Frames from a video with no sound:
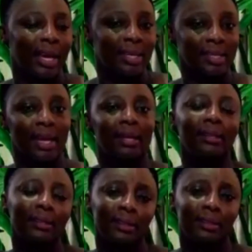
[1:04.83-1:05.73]
And
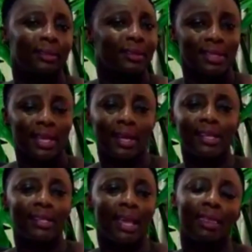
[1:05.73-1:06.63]
then started
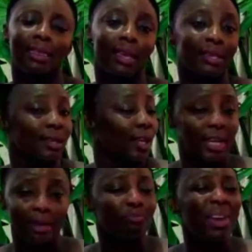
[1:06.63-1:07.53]
saying things he
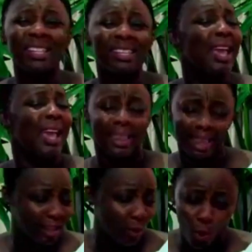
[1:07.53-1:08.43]
didn't mention.
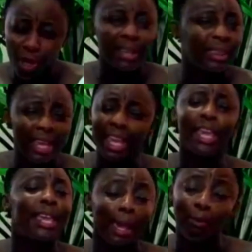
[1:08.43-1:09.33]
That the only thing
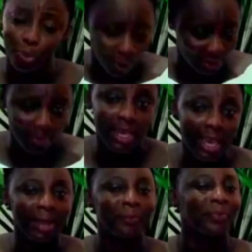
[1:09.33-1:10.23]
he brought me
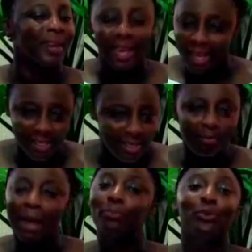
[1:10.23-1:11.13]
in is
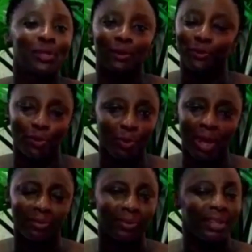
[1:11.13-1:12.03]
my beautiful
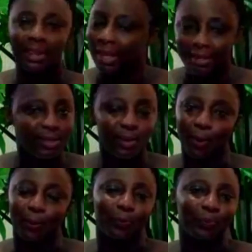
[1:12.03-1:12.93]
wife. That's
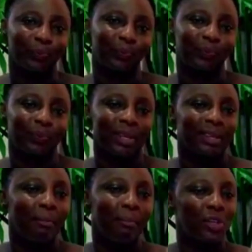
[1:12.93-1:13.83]
all.
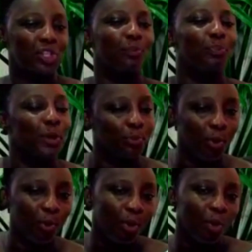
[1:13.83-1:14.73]
They're mentioning
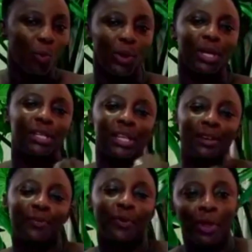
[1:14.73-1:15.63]
people, what they
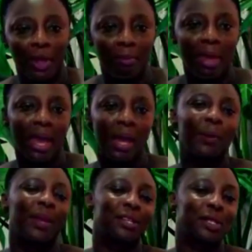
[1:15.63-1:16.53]
did for him,
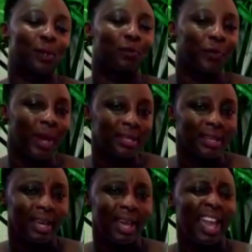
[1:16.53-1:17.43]
how he has suffered.
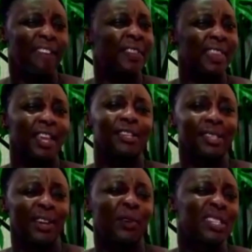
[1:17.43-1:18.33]
Everything he
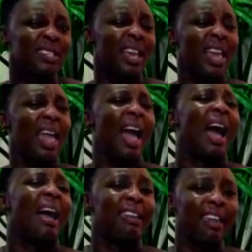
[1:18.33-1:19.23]
said was,
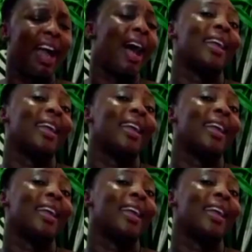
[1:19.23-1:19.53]
I.